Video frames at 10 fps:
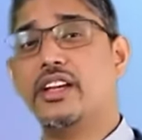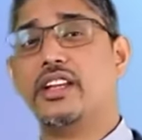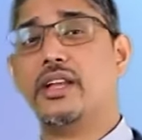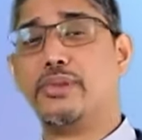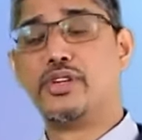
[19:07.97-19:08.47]

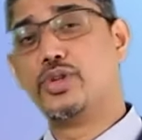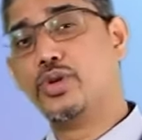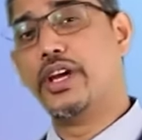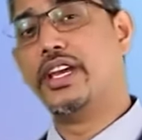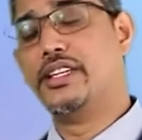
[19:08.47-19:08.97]
number
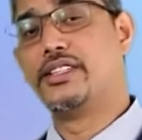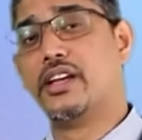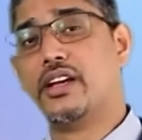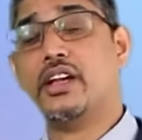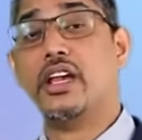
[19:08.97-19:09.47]
2 is
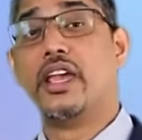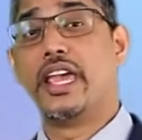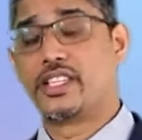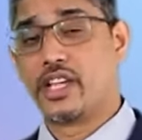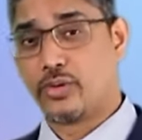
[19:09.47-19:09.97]

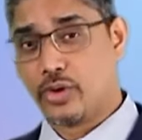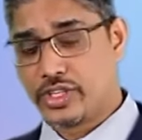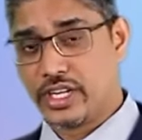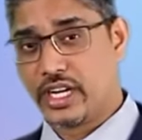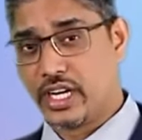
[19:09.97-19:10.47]

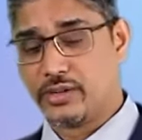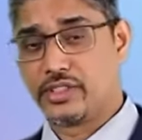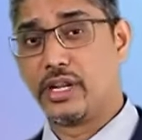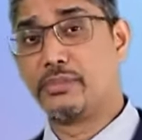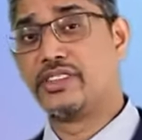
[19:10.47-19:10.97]
SROC curves,
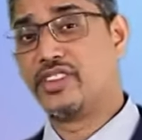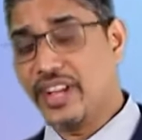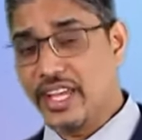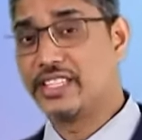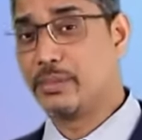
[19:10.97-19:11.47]
number
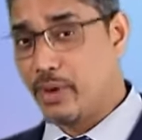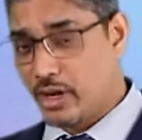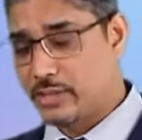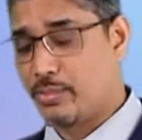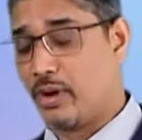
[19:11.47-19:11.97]
3 is a
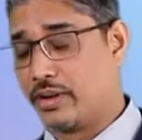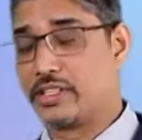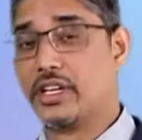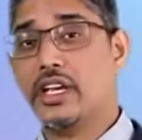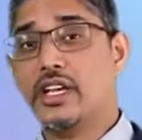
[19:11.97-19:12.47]
box plots.